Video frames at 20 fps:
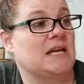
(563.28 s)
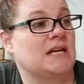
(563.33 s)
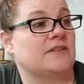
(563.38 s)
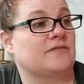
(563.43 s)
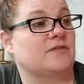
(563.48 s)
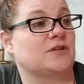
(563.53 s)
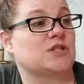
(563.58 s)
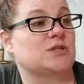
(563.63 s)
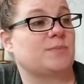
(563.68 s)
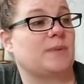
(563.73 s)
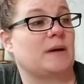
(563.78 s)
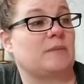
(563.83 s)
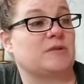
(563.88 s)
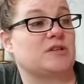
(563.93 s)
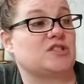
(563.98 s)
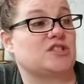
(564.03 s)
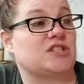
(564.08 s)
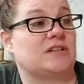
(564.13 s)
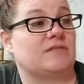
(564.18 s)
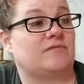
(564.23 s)
First
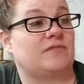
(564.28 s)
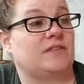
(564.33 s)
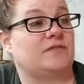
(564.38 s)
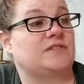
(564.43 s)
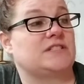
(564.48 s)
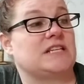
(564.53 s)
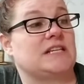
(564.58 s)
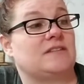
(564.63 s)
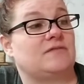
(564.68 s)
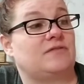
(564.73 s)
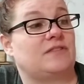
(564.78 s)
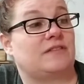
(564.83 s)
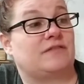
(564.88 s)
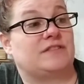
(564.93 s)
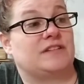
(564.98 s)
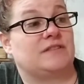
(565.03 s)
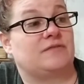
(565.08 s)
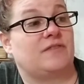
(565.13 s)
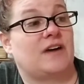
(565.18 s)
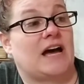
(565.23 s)
published in
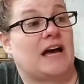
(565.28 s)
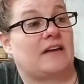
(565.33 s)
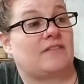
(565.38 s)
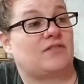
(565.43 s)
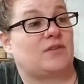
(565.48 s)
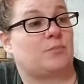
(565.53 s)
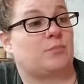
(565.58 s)
1555,